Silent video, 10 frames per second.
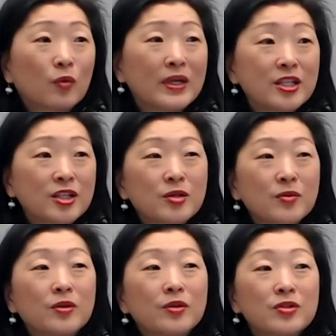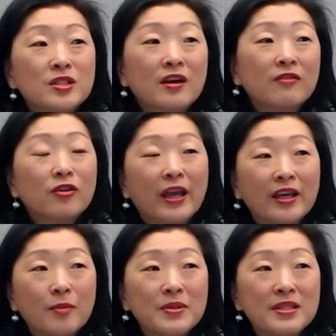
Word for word: Wendy, um, do you, still have your hand up?